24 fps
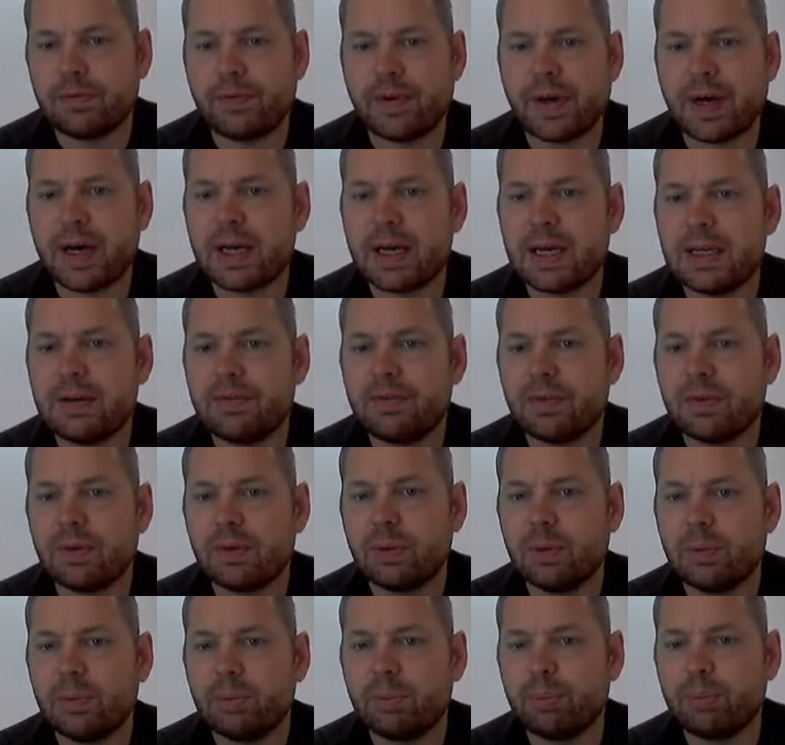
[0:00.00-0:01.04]
5
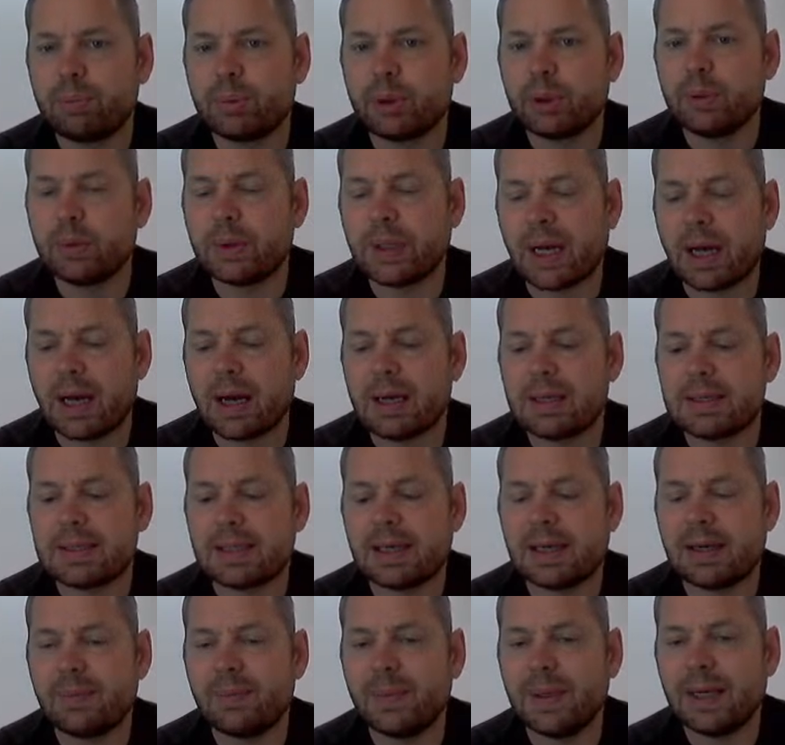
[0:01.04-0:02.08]
blue cars,
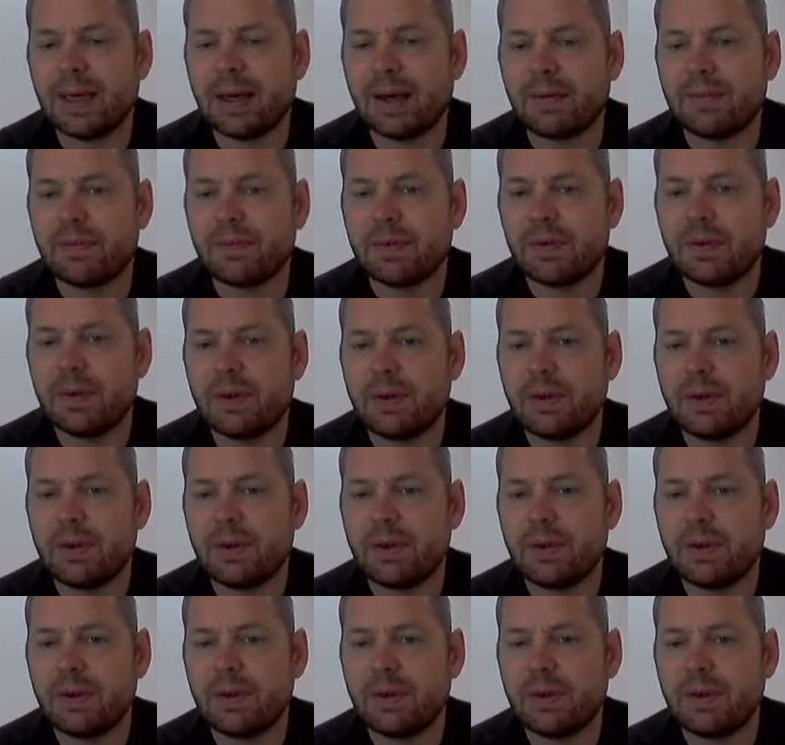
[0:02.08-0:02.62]
and we have